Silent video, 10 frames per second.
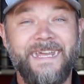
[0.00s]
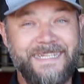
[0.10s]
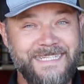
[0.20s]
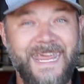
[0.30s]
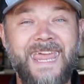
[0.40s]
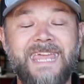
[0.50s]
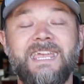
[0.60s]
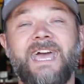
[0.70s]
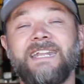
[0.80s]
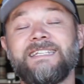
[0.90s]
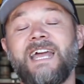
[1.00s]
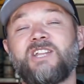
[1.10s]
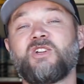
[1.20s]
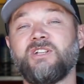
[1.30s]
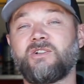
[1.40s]
It's staying and it's
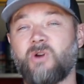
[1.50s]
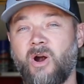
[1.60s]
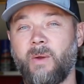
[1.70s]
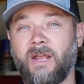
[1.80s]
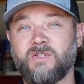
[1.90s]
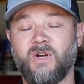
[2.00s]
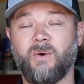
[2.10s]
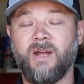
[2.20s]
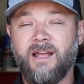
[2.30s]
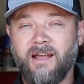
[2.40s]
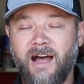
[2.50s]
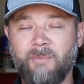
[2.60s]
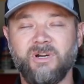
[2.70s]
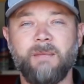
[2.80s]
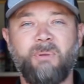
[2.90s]
actually growing. So
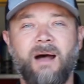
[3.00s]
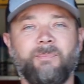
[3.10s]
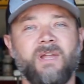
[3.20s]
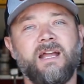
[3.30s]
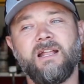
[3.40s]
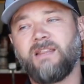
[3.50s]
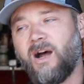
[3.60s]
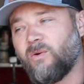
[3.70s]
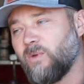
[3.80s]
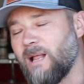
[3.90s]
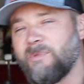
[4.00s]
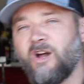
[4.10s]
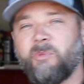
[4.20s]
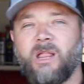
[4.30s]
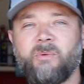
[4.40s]
I'm really pumped. Now, let me
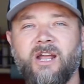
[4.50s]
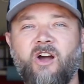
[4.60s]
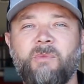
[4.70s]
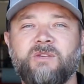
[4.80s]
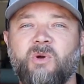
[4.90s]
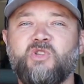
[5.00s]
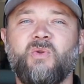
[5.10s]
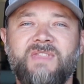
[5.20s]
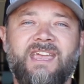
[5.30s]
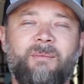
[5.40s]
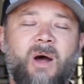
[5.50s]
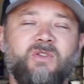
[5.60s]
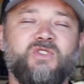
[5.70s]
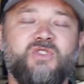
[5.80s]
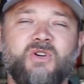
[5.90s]
know below in the comments what you think about
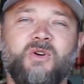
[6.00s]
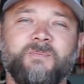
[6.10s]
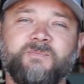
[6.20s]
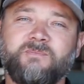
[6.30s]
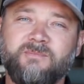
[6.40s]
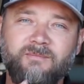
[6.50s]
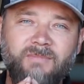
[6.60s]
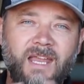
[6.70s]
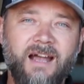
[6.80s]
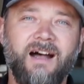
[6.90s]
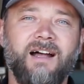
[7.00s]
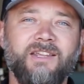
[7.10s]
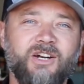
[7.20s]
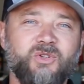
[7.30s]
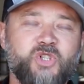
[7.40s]
this new, you
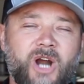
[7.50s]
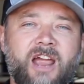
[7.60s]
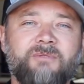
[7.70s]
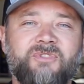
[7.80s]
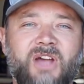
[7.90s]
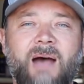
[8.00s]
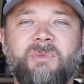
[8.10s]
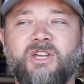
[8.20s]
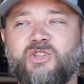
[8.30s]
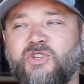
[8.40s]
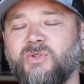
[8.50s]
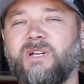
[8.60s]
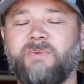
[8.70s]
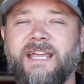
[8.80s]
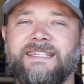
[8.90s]
know, triumph coming to
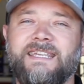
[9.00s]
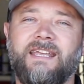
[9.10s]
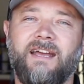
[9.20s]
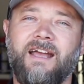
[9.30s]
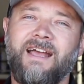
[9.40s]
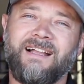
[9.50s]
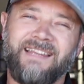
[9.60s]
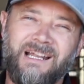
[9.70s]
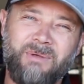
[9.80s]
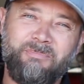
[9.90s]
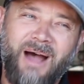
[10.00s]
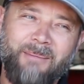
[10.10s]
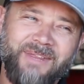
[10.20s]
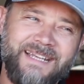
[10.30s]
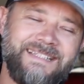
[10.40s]
the racing. A little bit
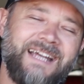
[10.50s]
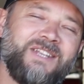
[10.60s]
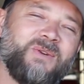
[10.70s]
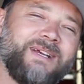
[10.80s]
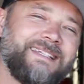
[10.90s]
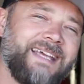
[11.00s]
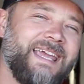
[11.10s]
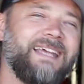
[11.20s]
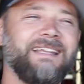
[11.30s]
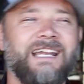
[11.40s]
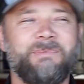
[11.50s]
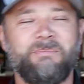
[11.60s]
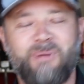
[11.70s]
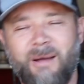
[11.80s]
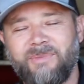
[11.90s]
bummed that it's not in USA and a little
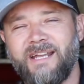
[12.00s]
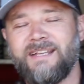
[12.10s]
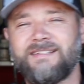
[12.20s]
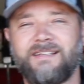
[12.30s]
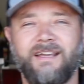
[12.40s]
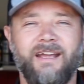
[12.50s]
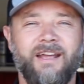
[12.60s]
bit bummed that it's